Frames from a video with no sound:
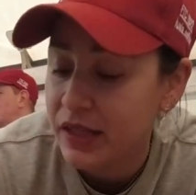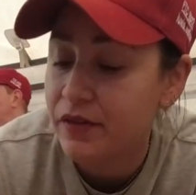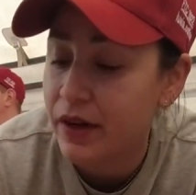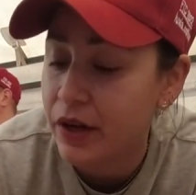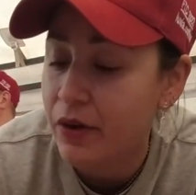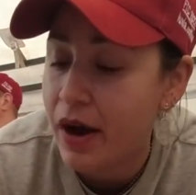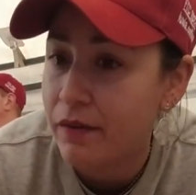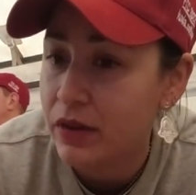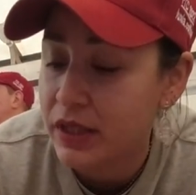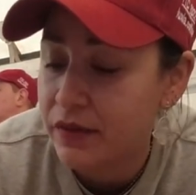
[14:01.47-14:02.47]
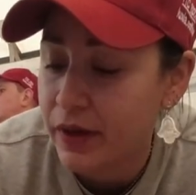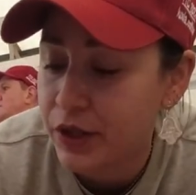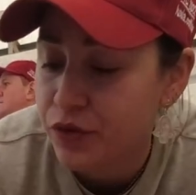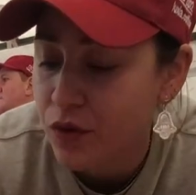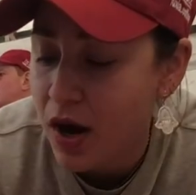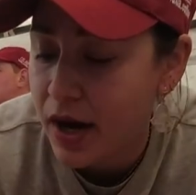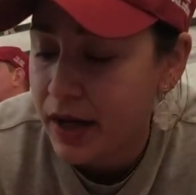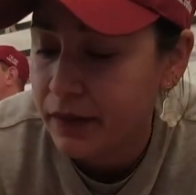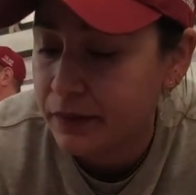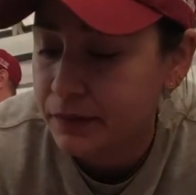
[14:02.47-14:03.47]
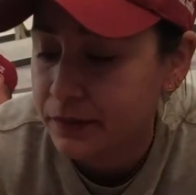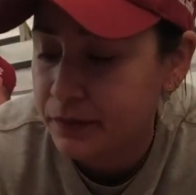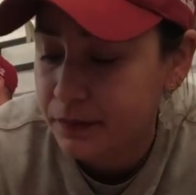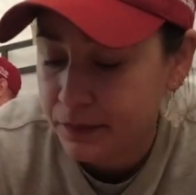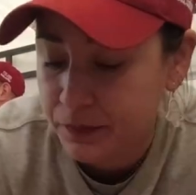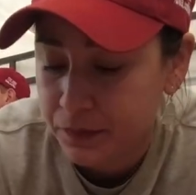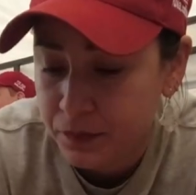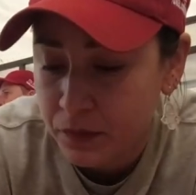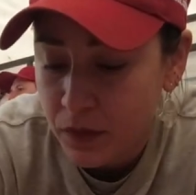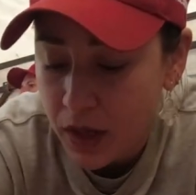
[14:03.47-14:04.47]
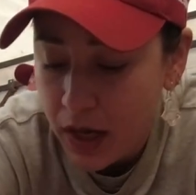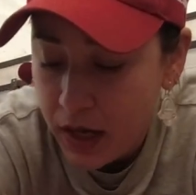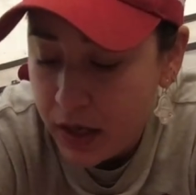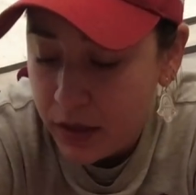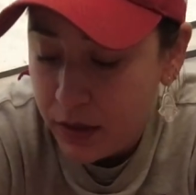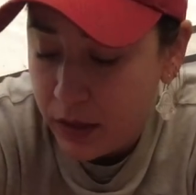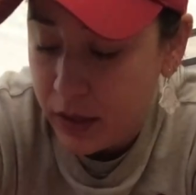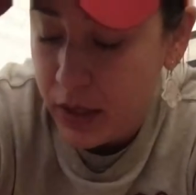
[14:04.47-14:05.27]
It's very gravel, it's very dry. And you can